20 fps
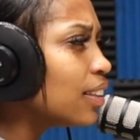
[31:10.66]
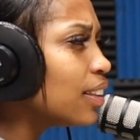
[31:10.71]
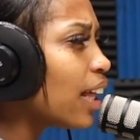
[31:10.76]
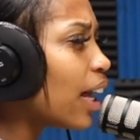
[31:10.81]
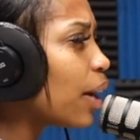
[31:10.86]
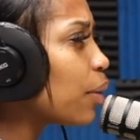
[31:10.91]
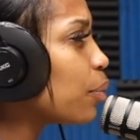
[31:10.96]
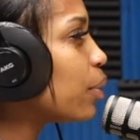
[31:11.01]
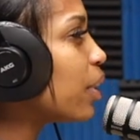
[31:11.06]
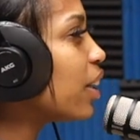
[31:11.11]

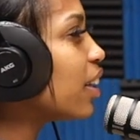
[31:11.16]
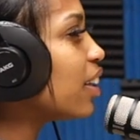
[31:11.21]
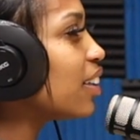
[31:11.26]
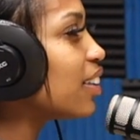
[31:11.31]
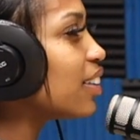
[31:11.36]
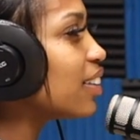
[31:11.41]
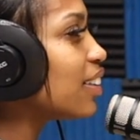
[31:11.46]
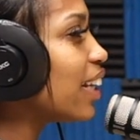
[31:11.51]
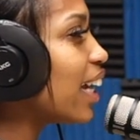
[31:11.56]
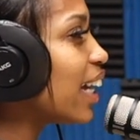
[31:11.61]
Like
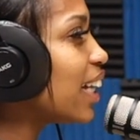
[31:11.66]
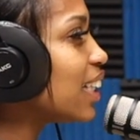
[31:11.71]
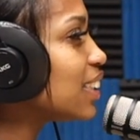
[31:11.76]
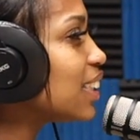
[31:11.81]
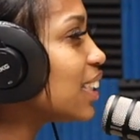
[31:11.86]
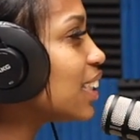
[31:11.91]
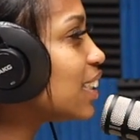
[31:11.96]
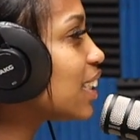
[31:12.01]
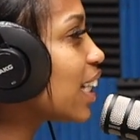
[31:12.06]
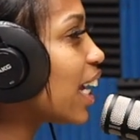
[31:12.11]
what?
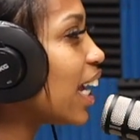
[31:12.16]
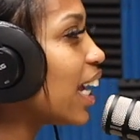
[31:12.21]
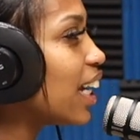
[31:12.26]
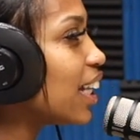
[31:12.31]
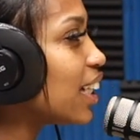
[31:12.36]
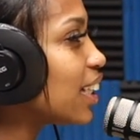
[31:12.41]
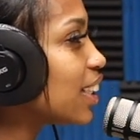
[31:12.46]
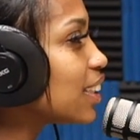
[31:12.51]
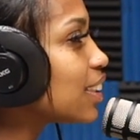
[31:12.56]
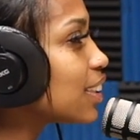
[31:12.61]
Daisy
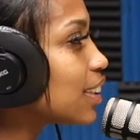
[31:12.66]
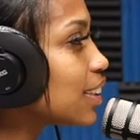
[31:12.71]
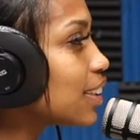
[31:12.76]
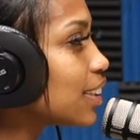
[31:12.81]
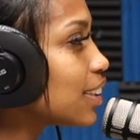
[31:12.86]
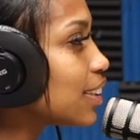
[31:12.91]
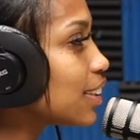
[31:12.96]
changed.